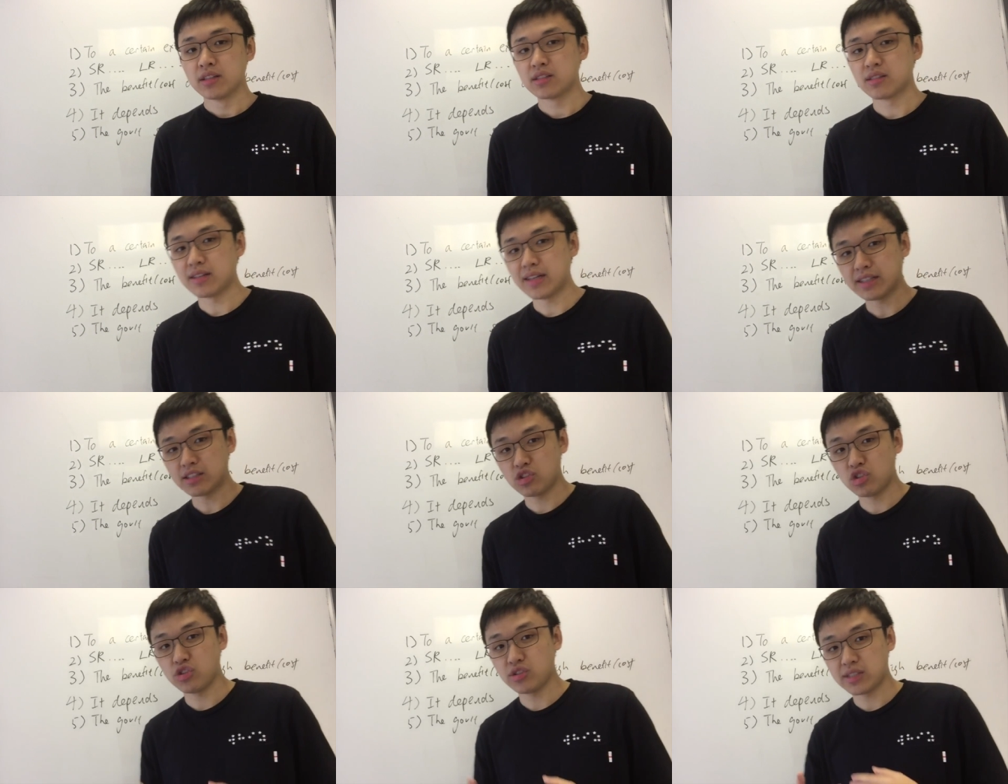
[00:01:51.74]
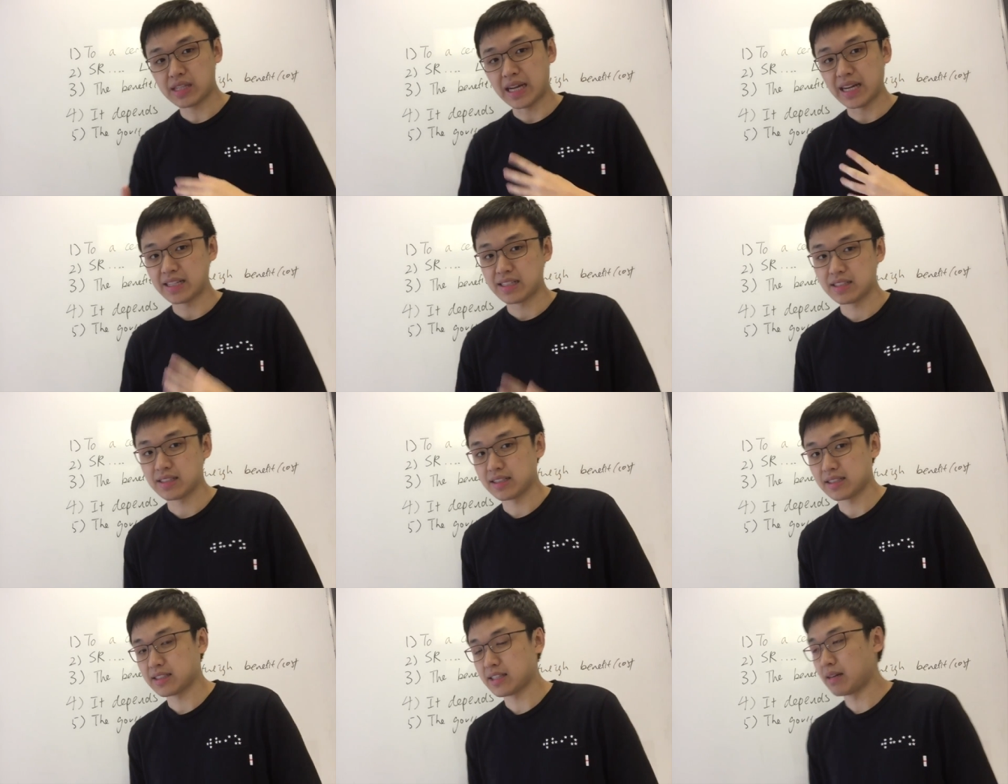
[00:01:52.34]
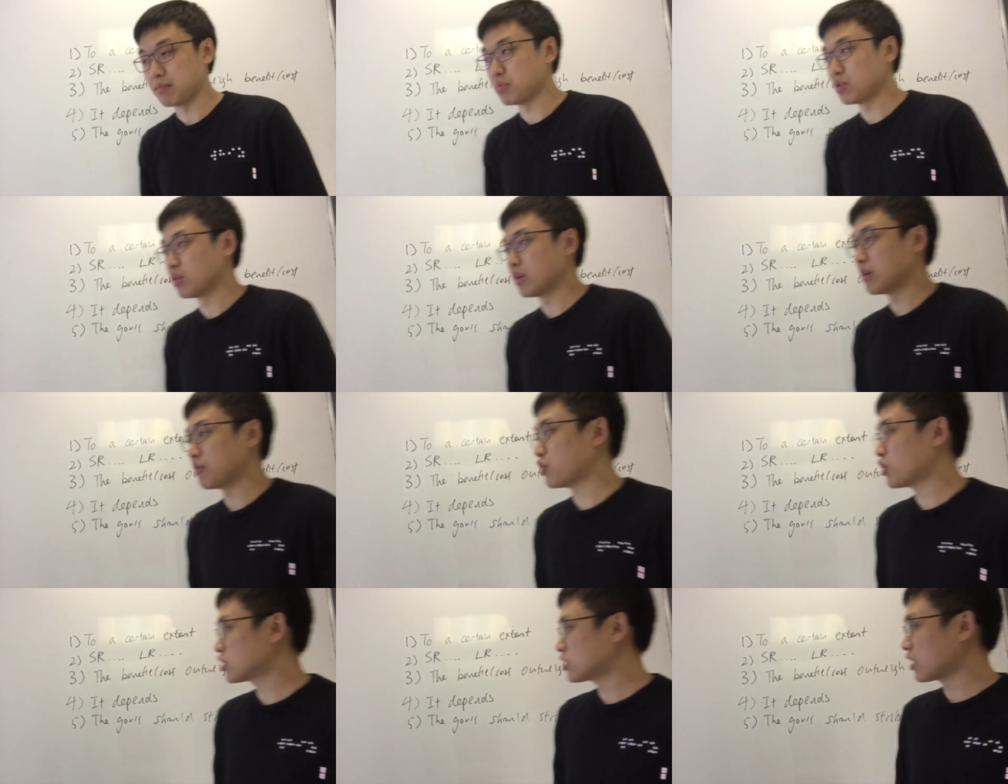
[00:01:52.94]
So let's use that as an example.
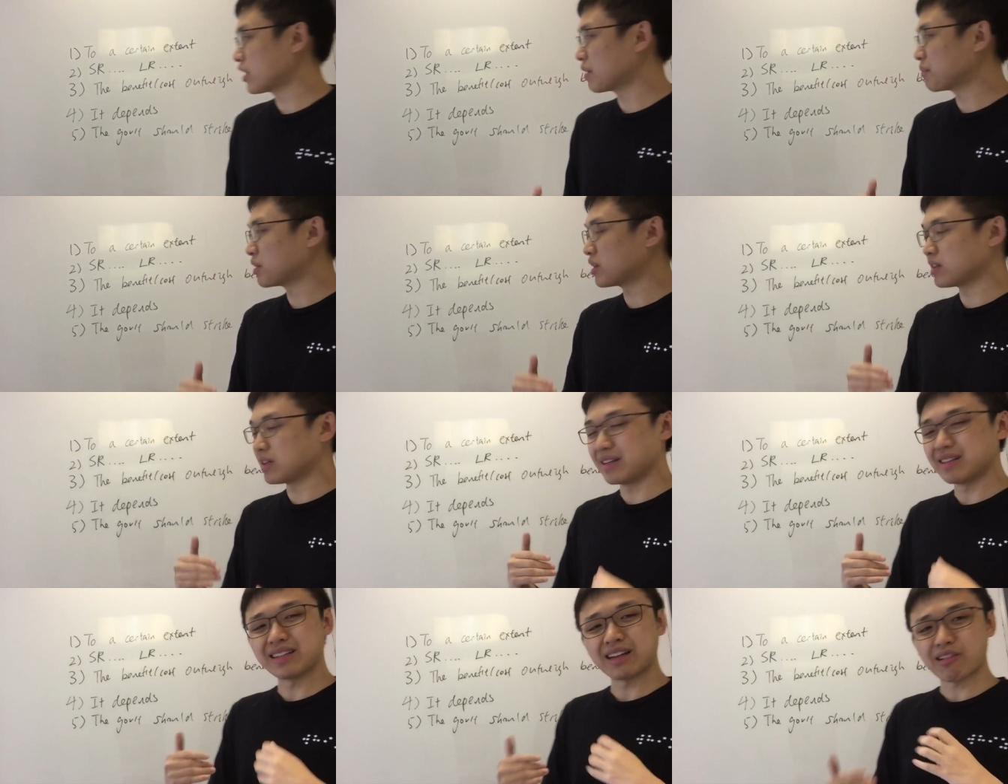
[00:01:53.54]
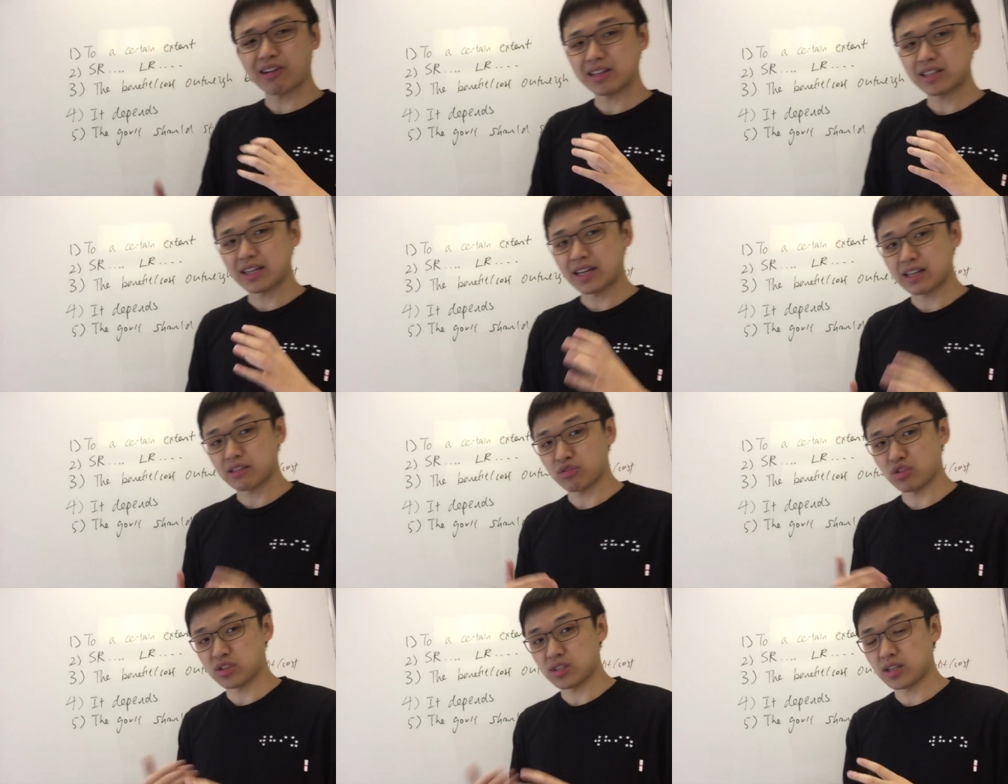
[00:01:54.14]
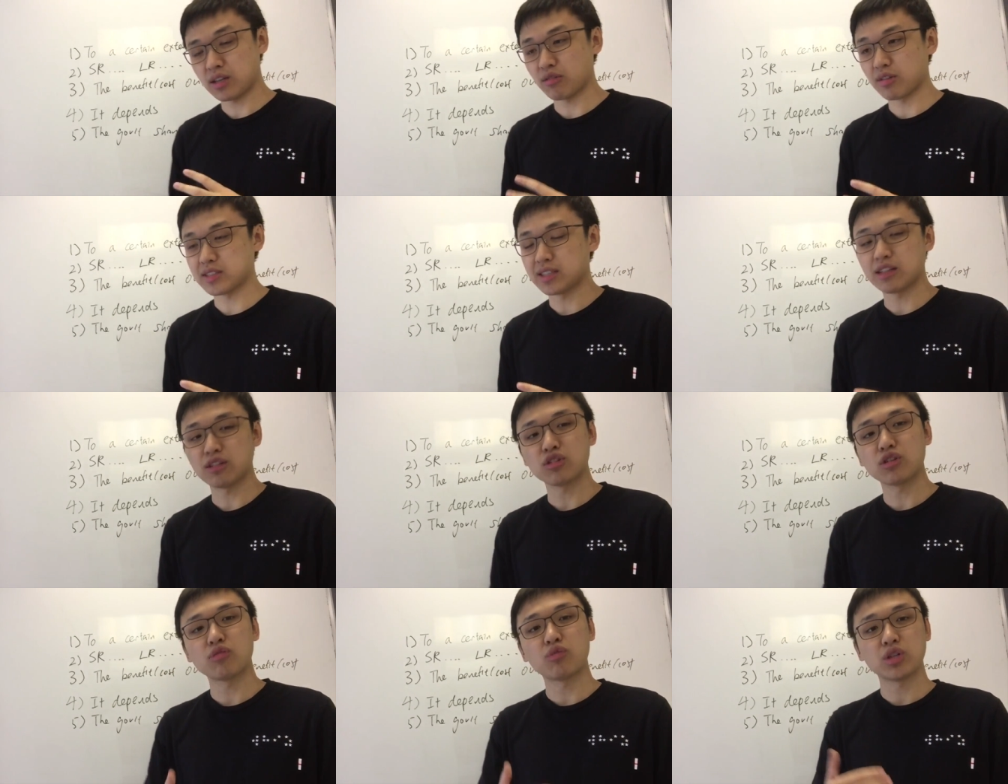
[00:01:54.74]
If you're talking about indirect tax for cigarettes,
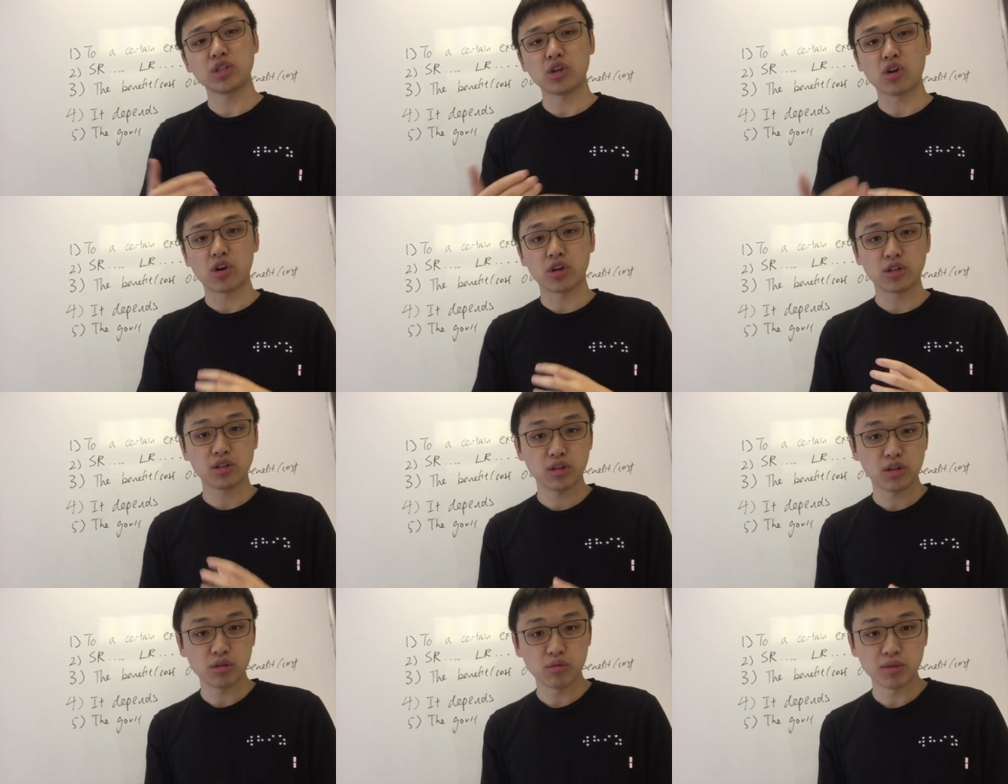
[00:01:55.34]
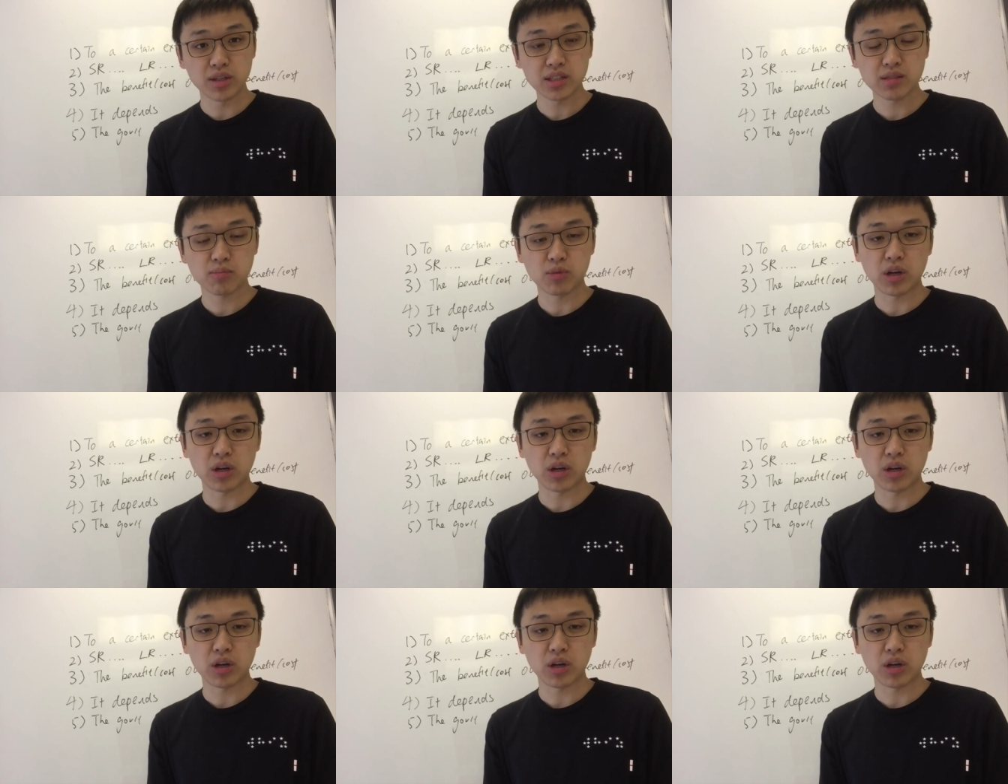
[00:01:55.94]
I don't know what your article is.